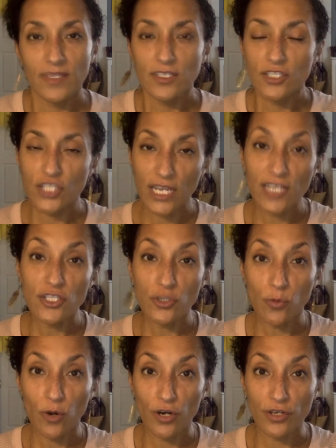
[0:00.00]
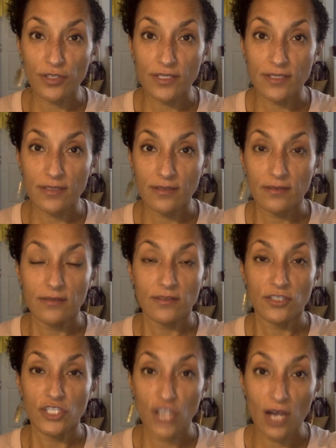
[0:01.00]
Change your words,
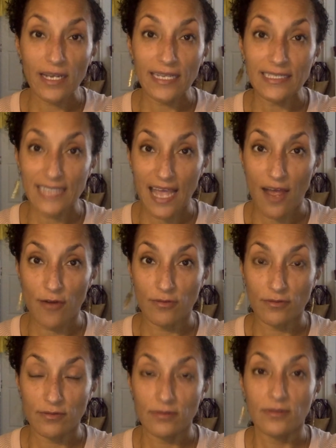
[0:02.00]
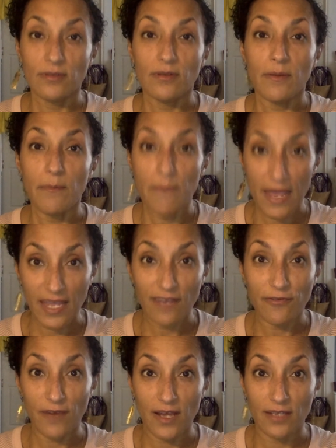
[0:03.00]
chunk it down, make
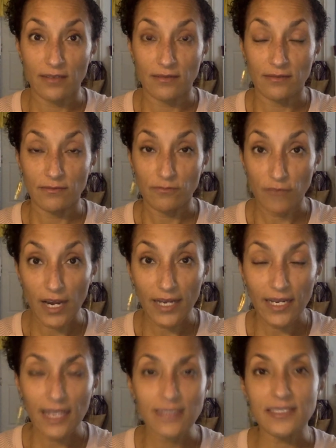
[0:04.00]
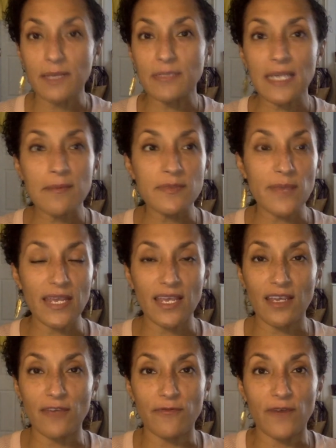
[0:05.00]
it fun, right? And sometimes
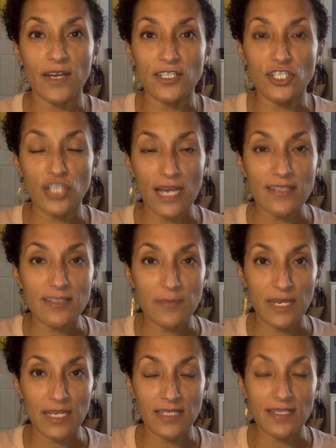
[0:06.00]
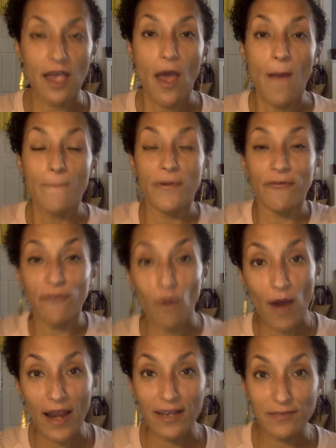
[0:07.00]
making it fun just means
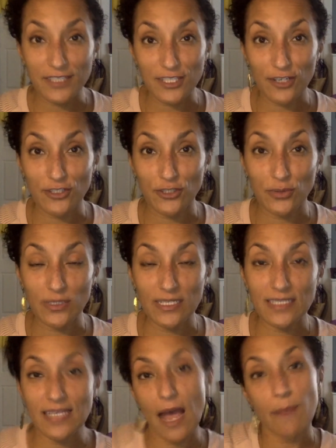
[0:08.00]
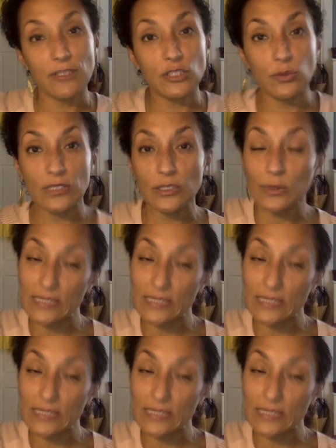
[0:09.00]
before I even start doing this, I'm going to do a little